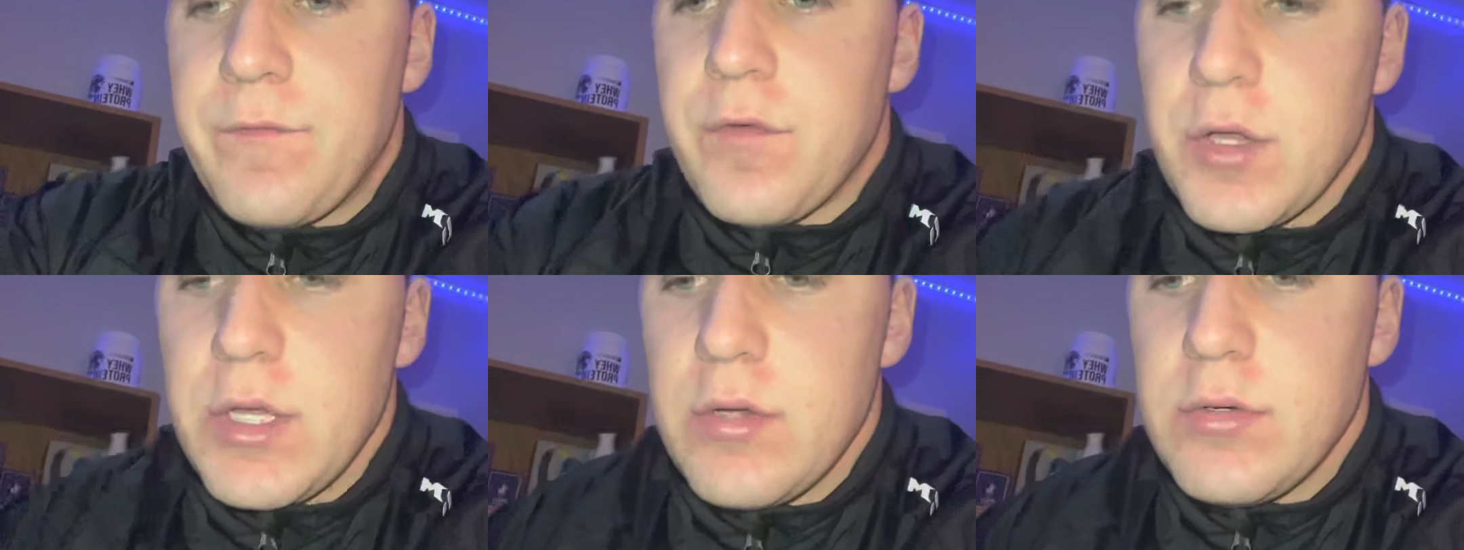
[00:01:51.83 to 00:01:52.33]
for
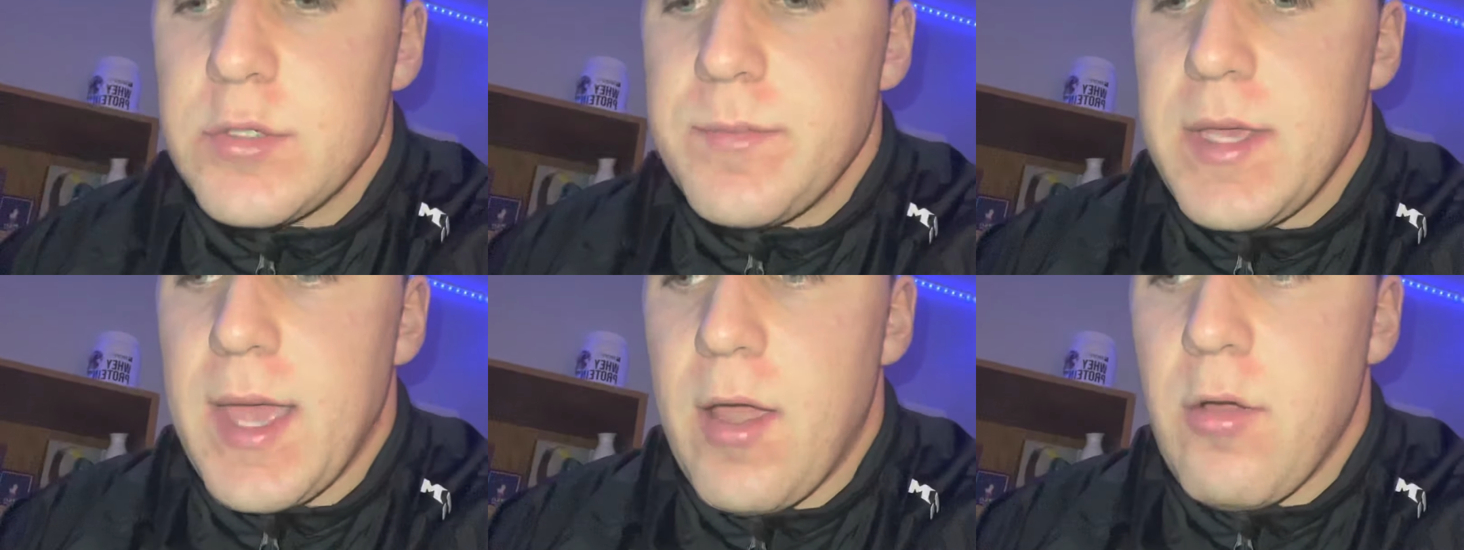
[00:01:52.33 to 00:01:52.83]
you to
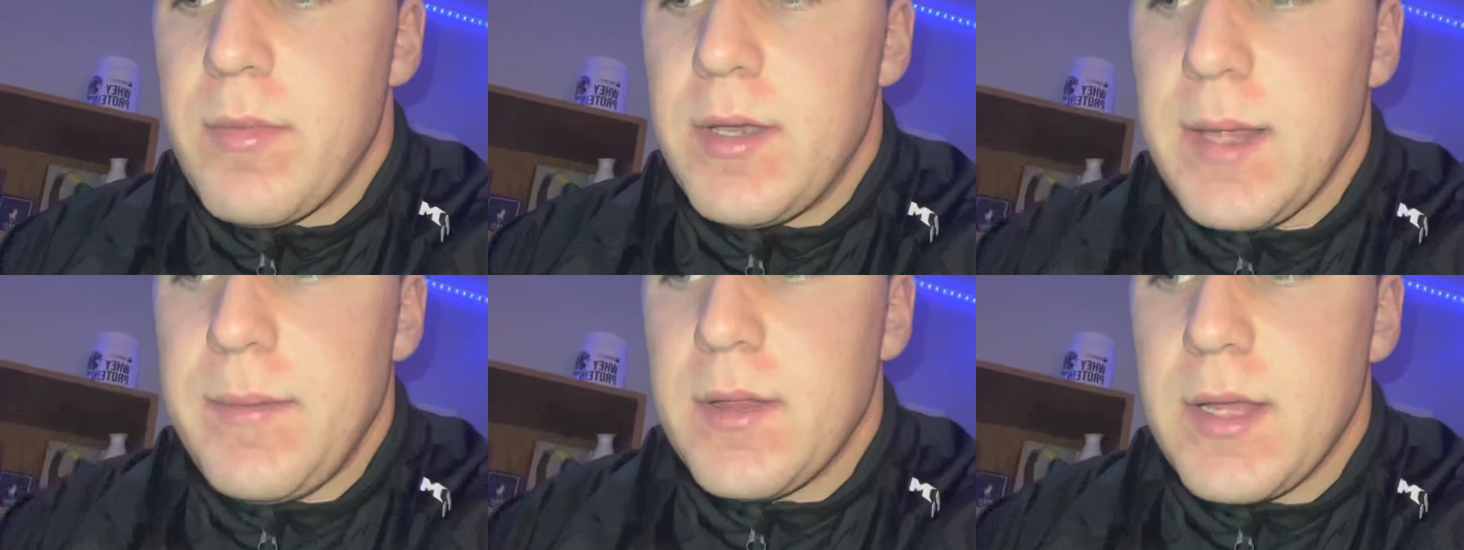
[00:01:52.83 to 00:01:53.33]
be out
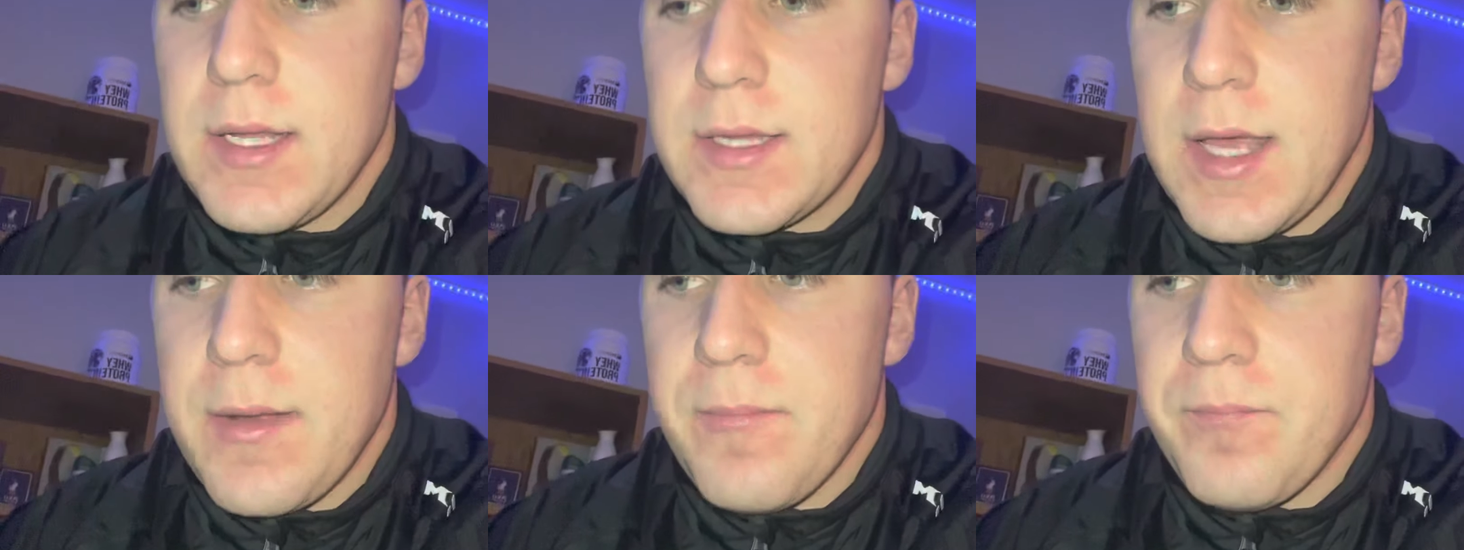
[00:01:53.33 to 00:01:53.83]
manipulate
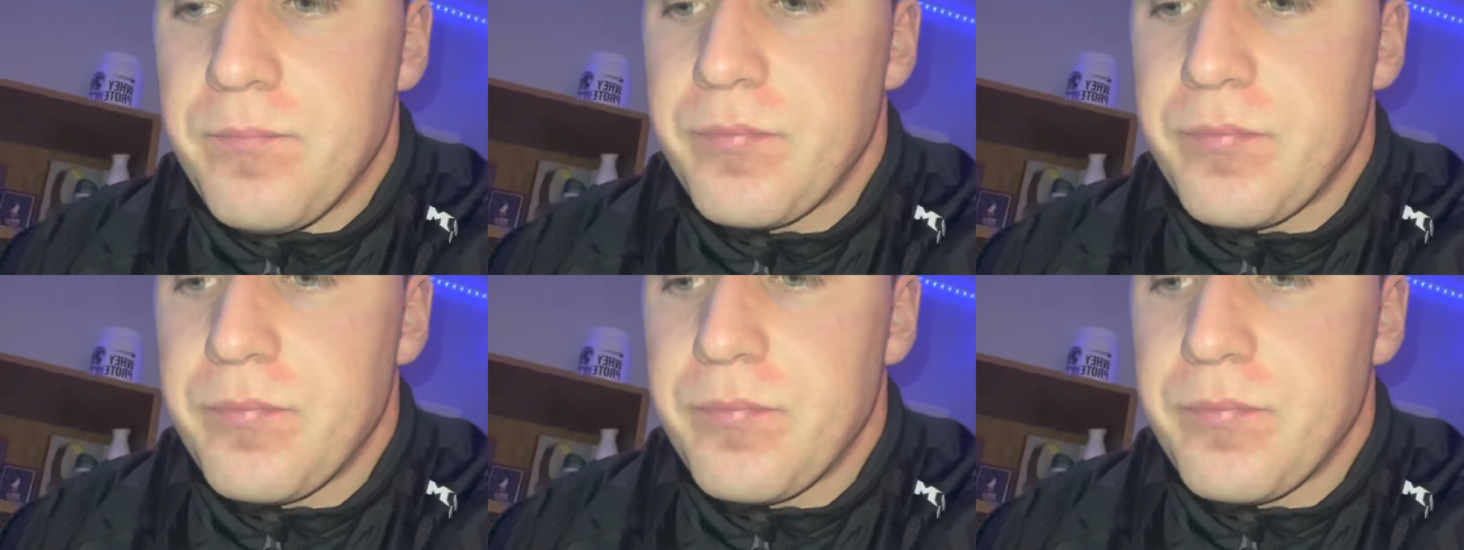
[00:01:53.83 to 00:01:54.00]
them.